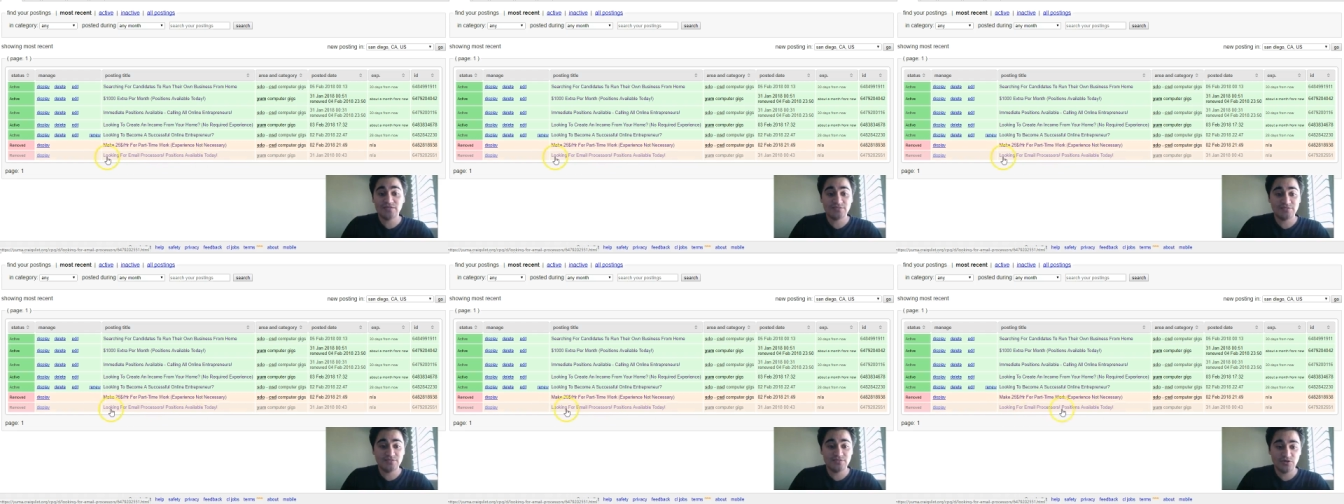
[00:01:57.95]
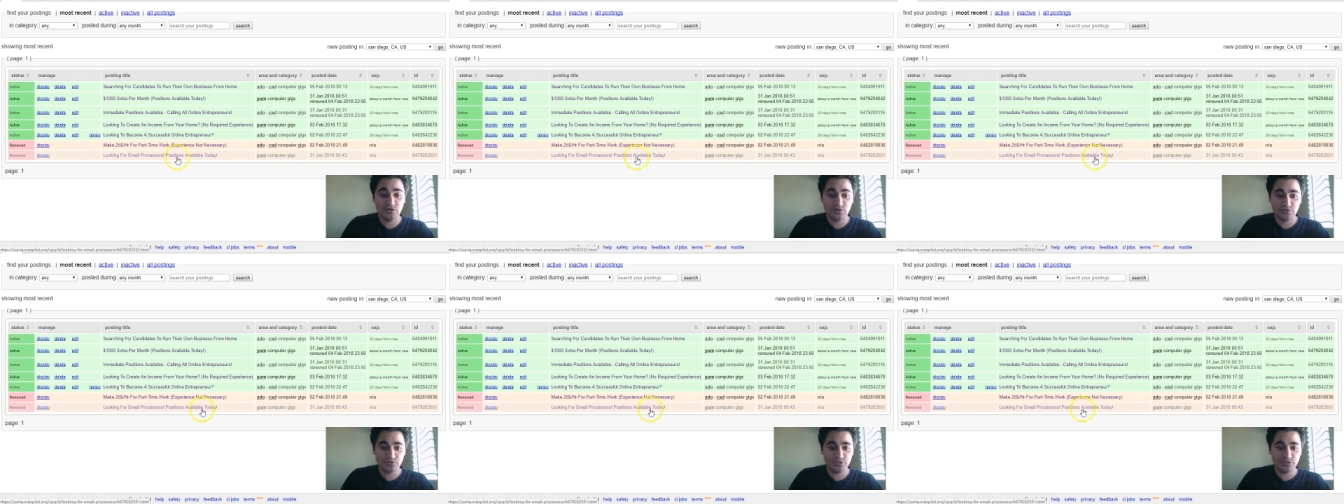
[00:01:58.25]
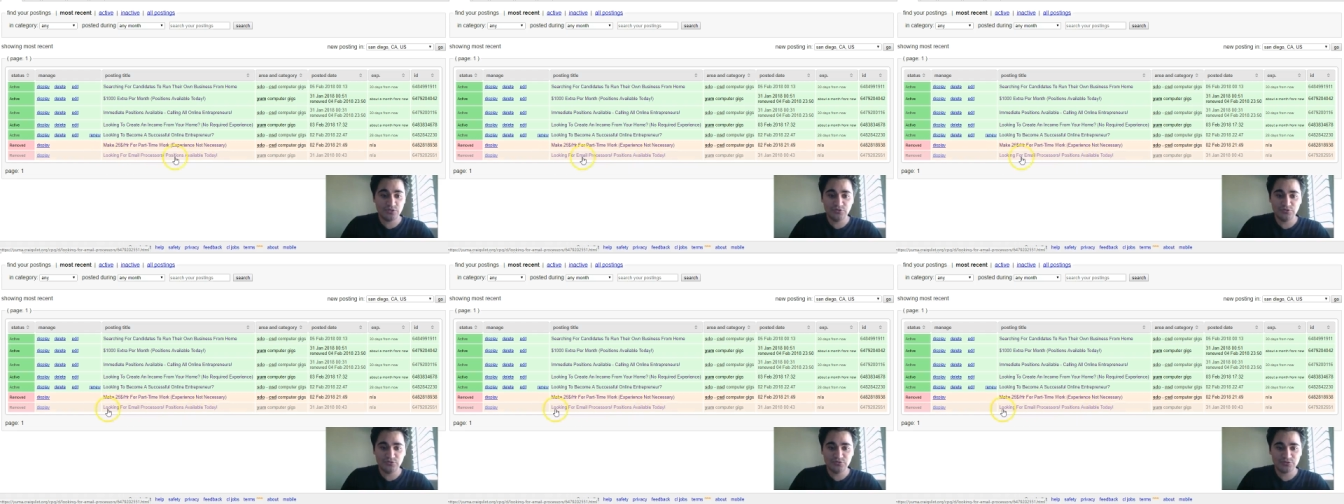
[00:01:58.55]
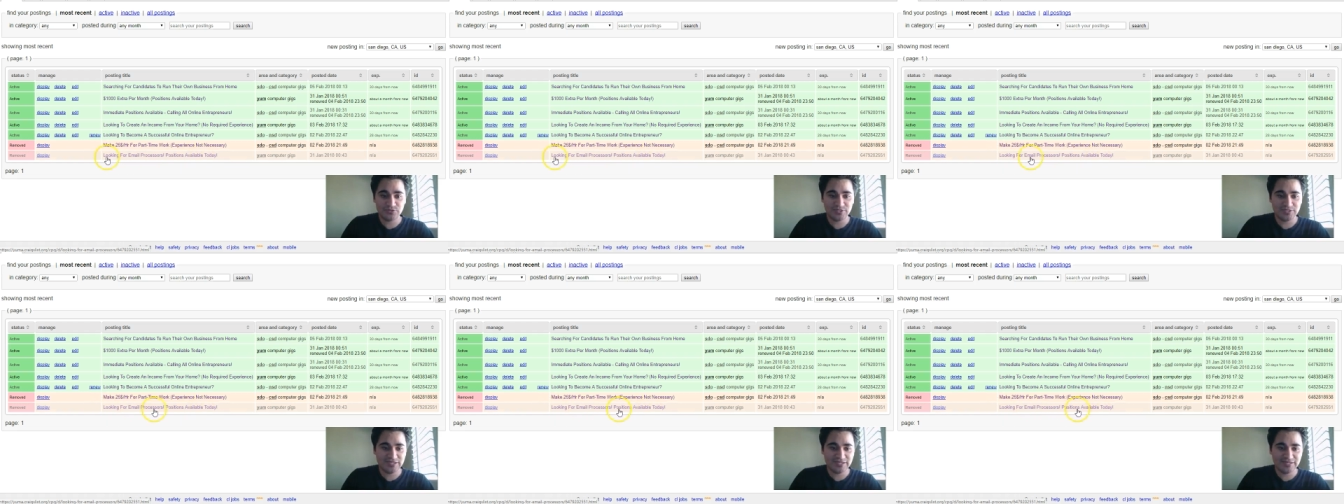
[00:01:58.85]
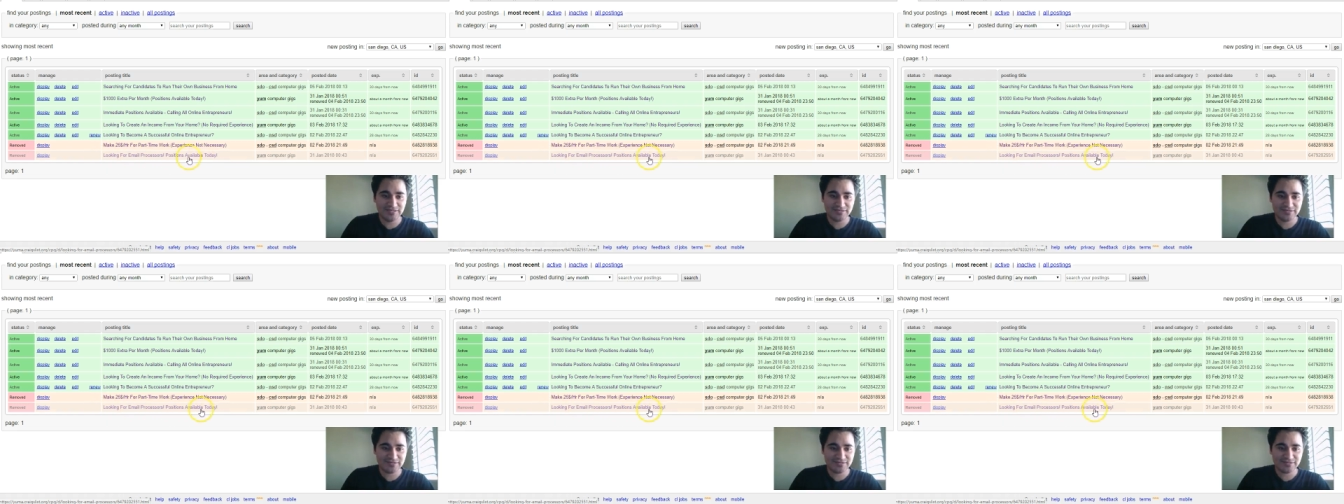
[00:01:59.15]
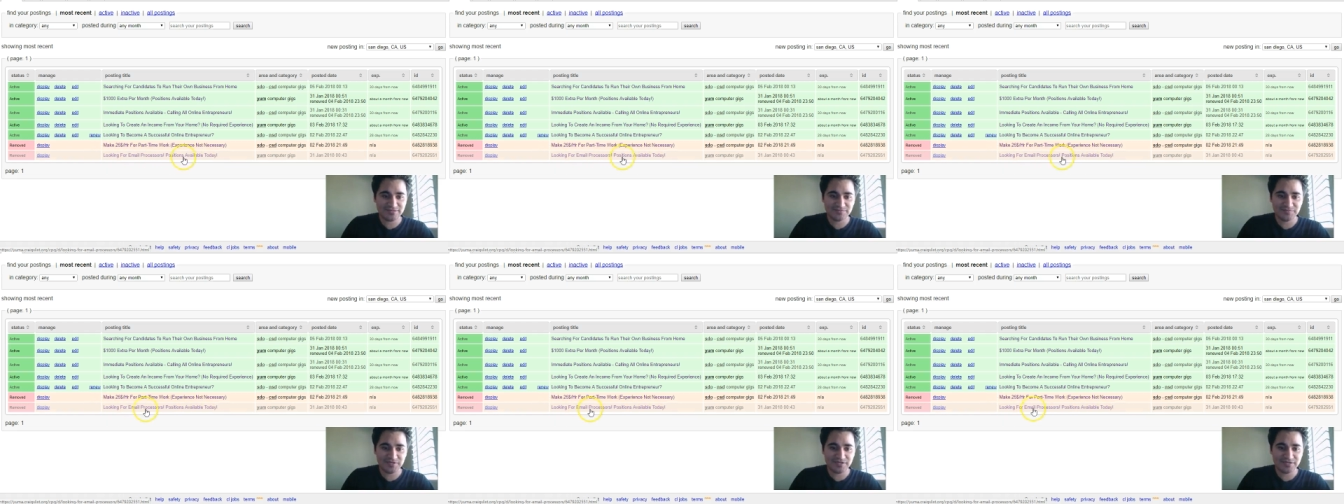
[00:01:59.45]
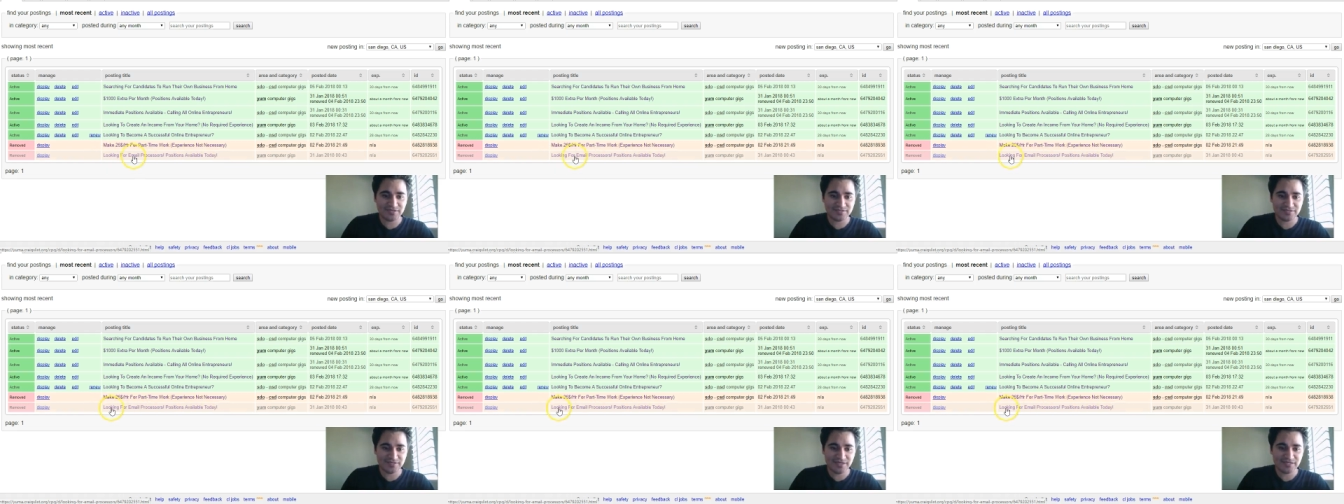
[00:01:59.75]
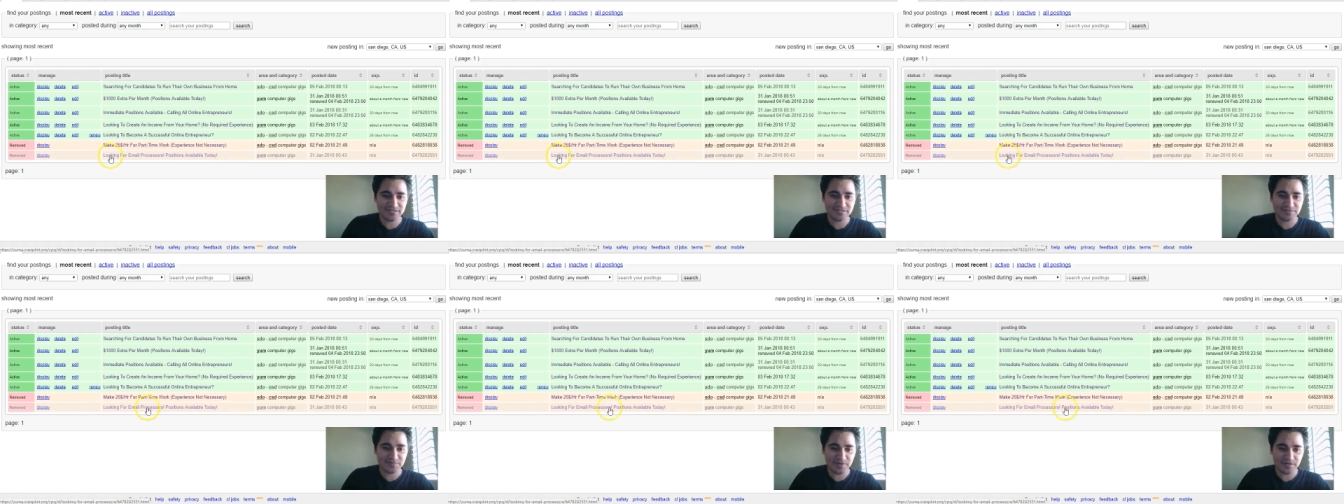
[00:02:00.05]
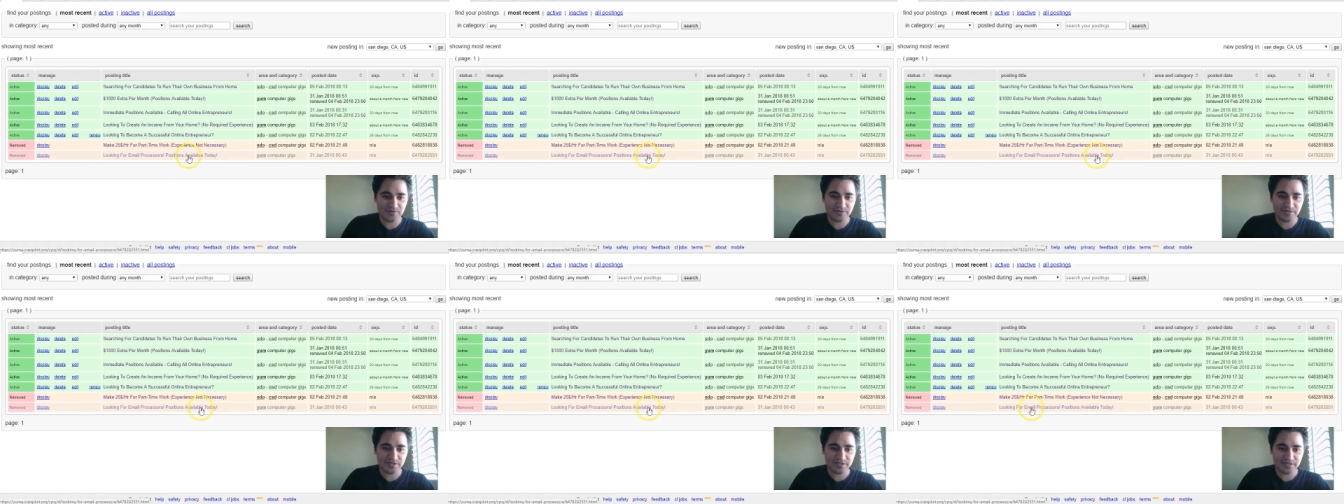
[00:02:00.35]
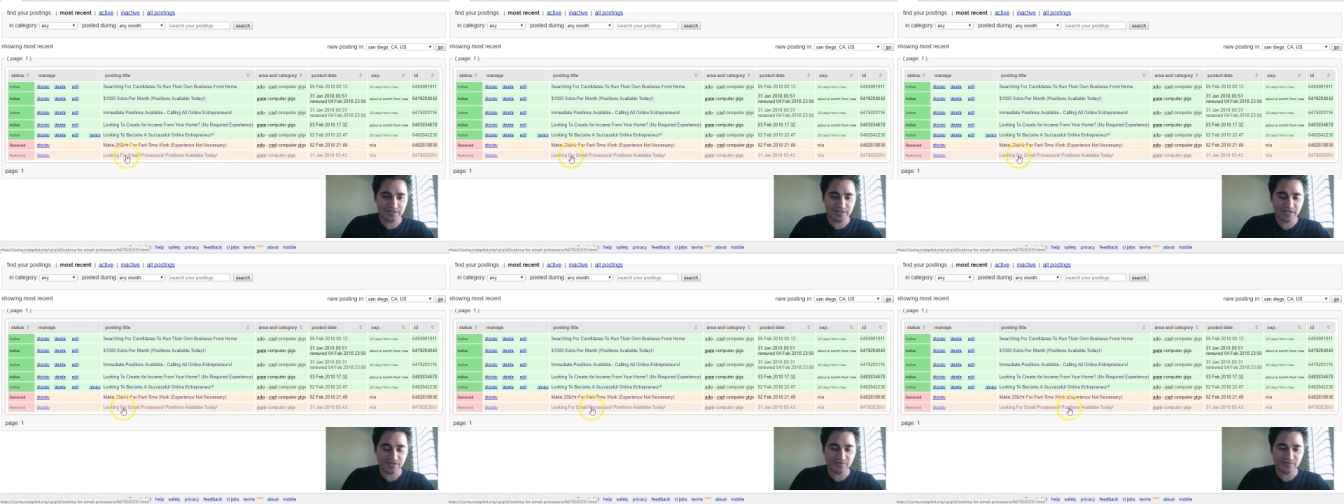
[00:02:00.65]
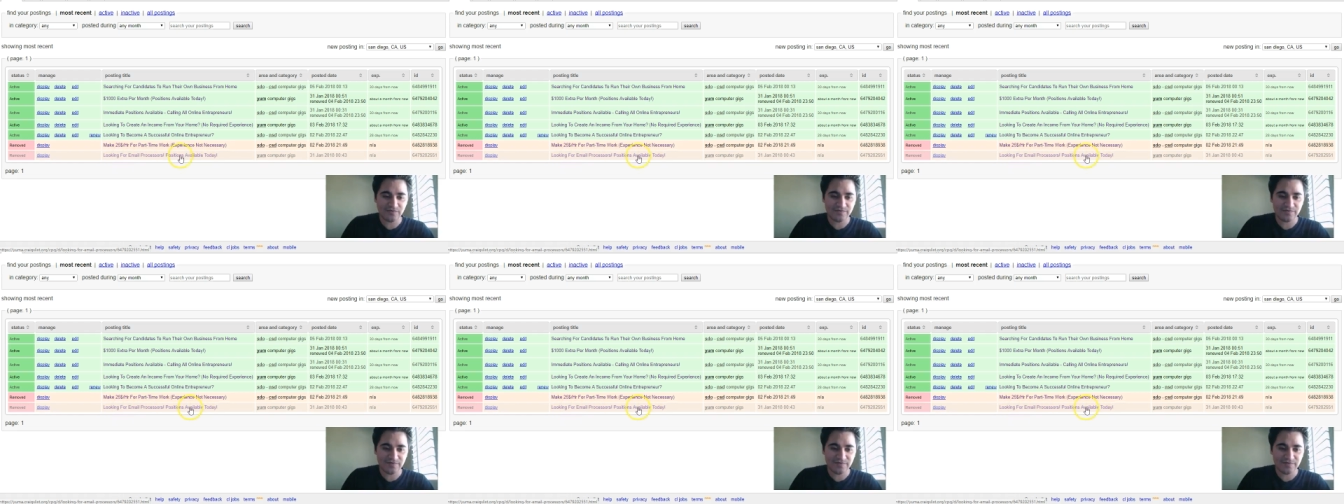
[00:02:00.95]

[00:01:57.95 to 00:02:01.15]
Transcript: don't use this because that is probably going to get you